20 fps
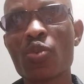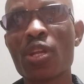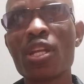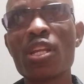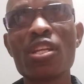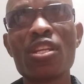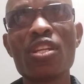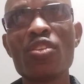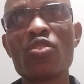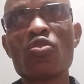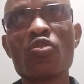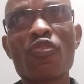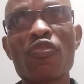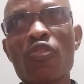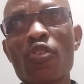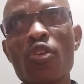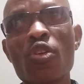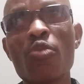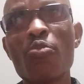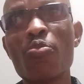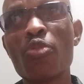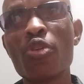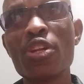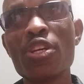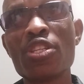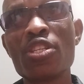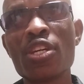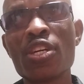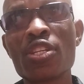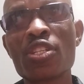We really need to follow
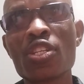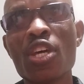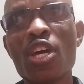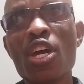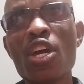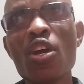politics.